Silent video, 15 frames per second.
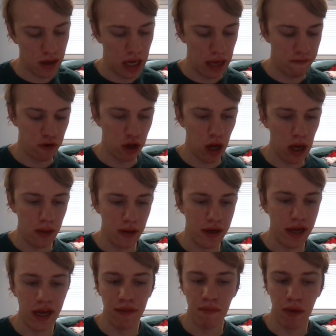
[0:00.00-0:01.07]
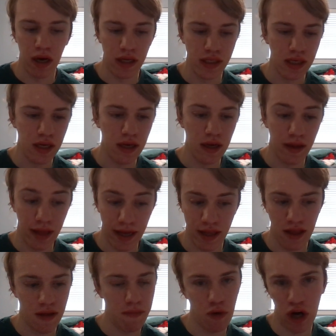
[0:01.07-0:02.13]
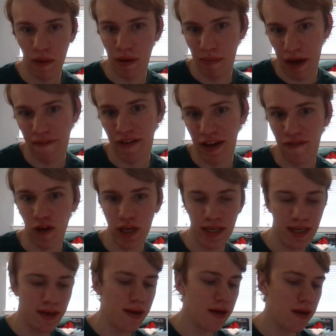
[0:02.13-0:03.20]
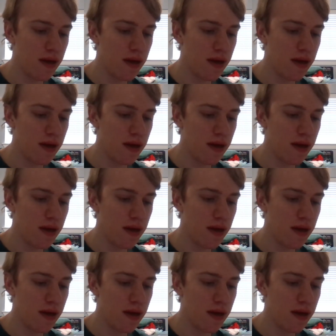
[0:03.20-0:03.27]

I forgot the name, but that's probably my favorite.